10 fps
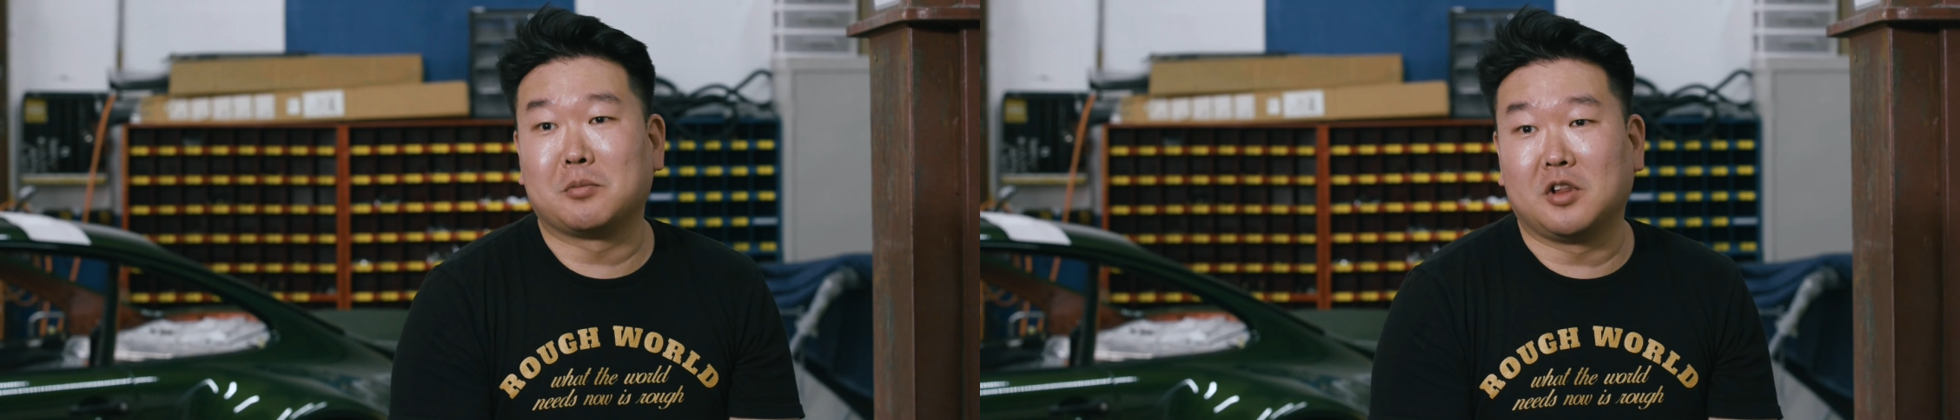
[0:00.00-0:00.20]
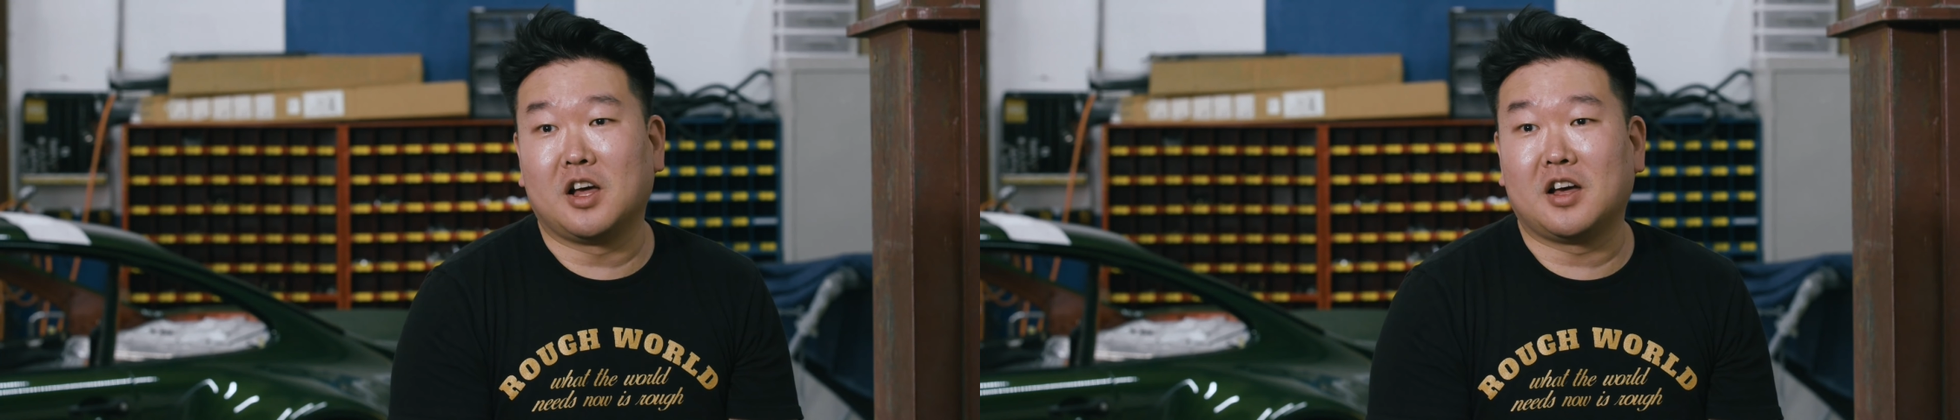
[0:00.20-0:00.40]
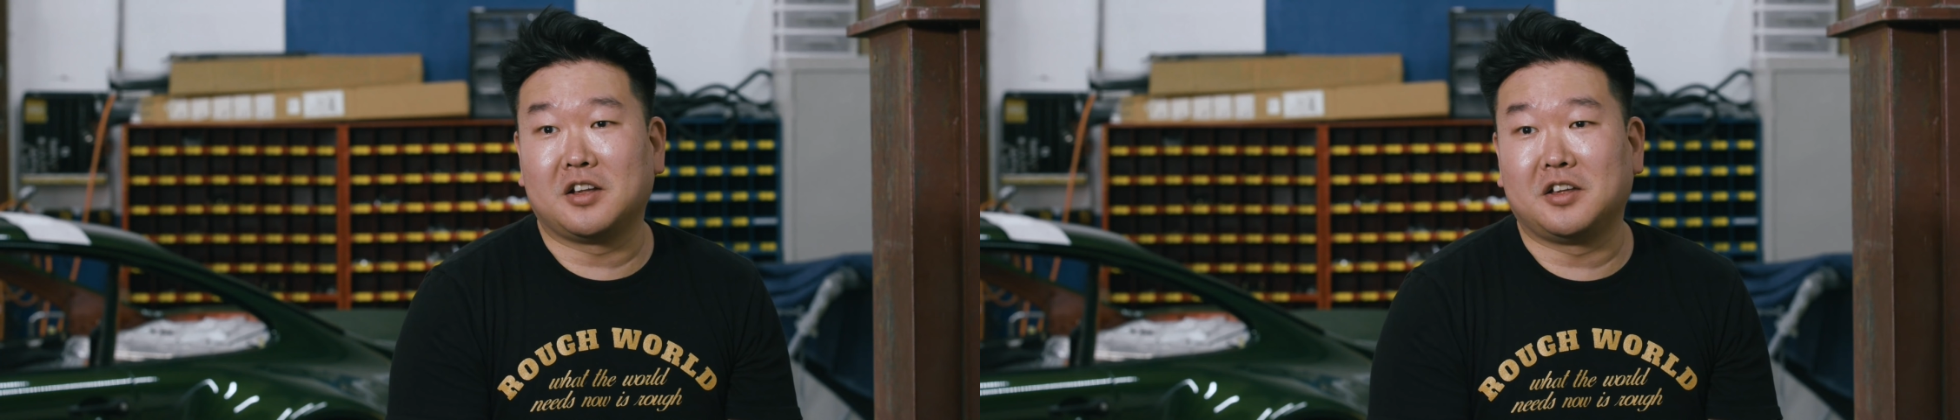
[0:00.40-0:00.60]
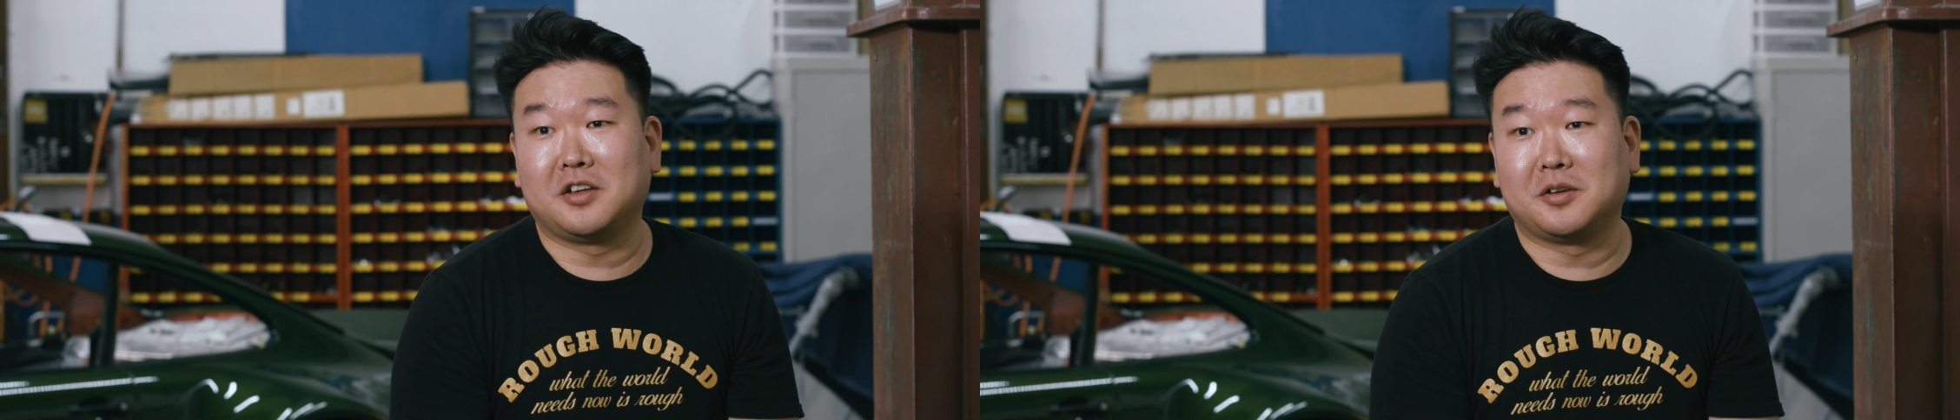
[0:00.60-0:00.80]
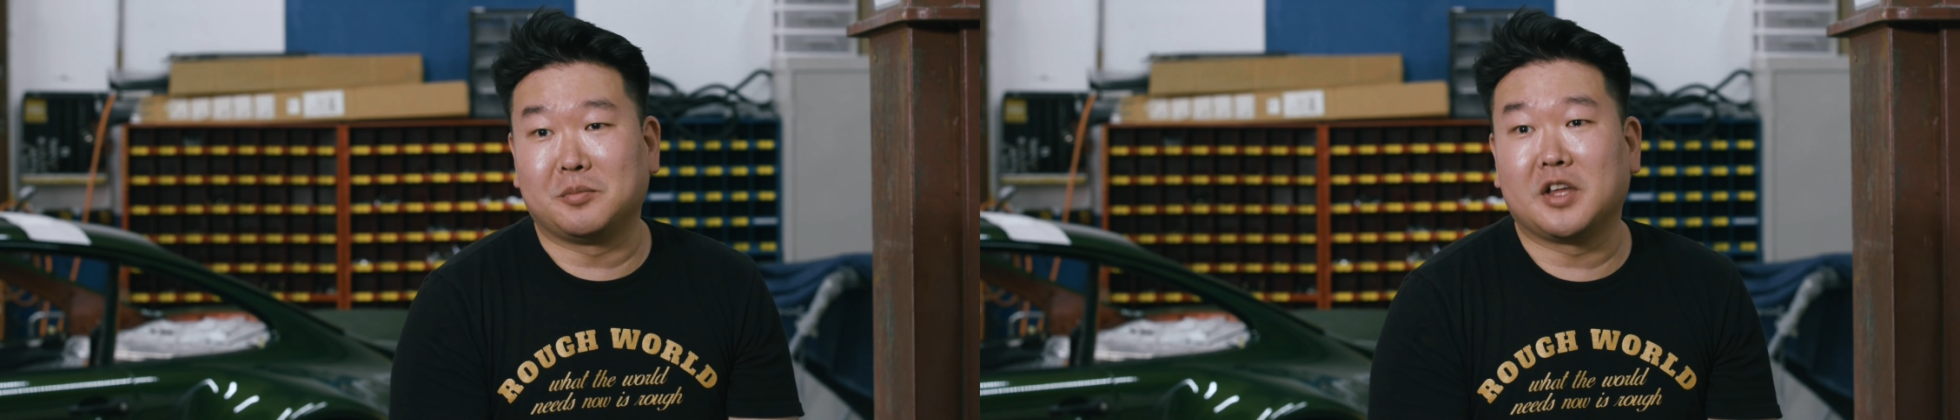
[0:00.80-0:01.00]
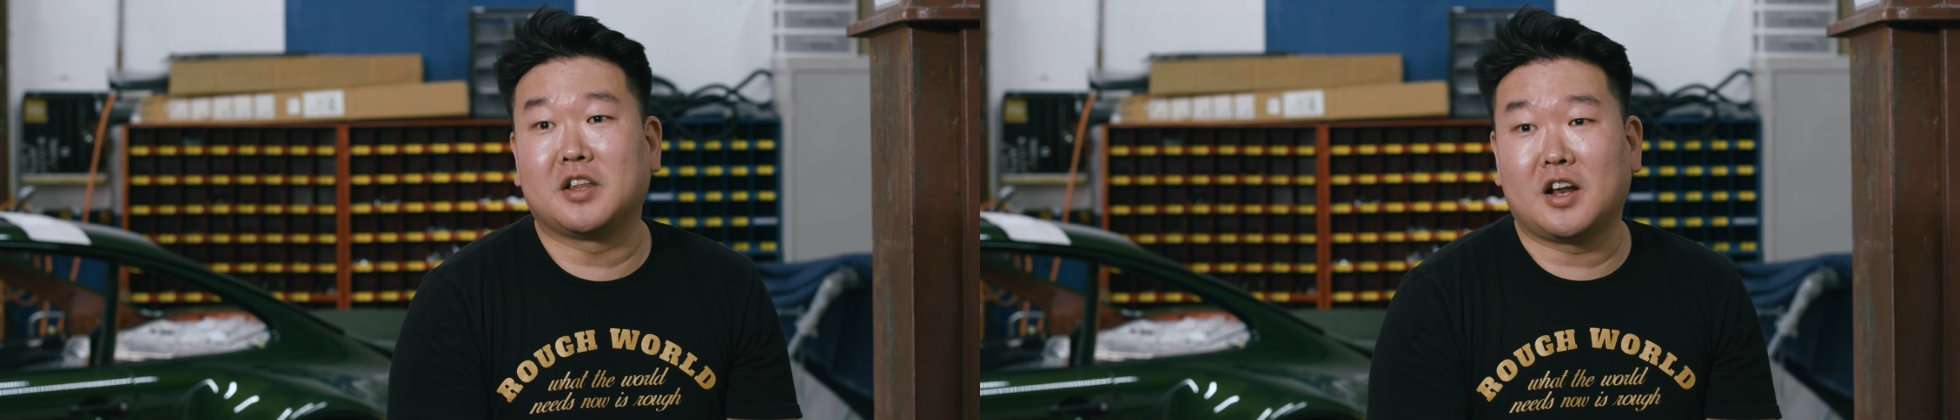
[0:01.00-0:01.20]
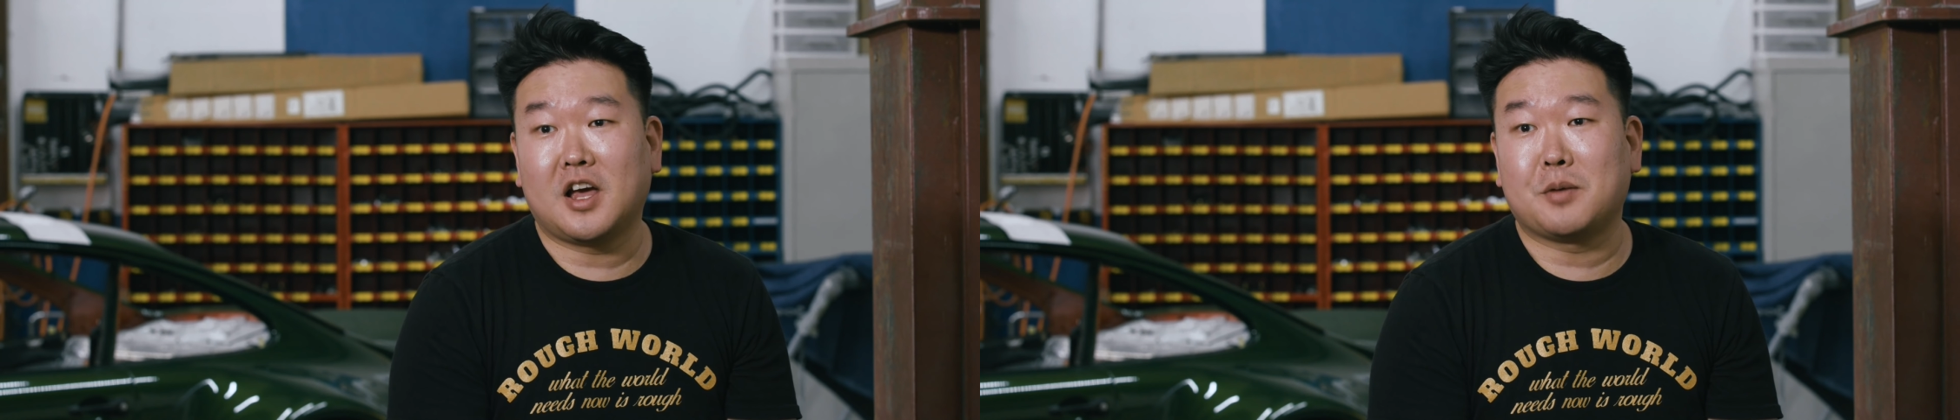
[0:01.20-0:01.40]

I'm glad he made that